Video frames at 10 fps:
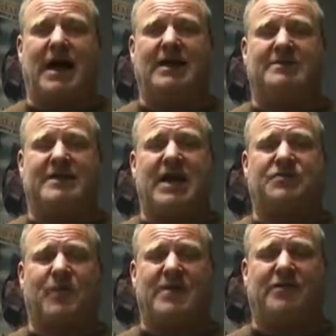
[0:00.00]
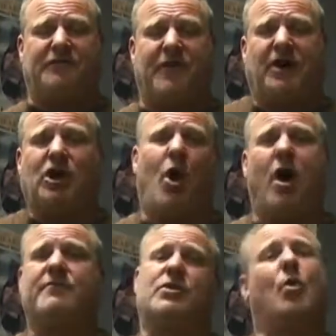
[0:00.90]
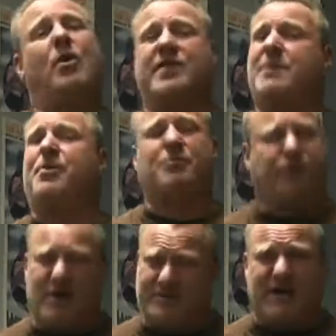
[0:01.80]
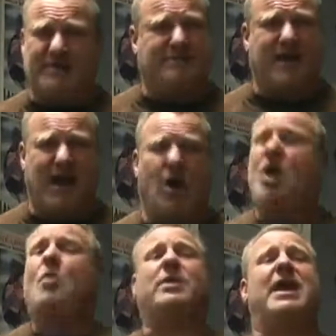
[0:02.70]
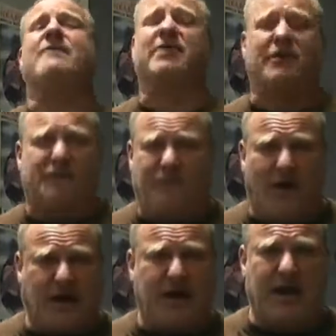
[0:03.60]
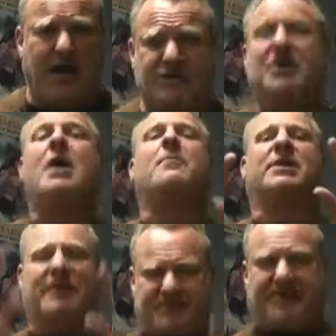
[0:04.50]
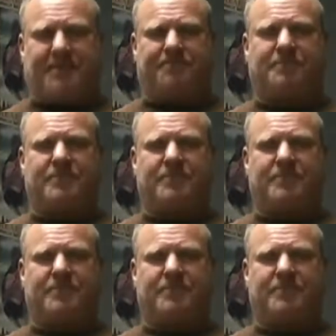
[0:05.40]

of the United States went to fucking Harvard, or they put presidents there, whatever the fuck it is. But listen,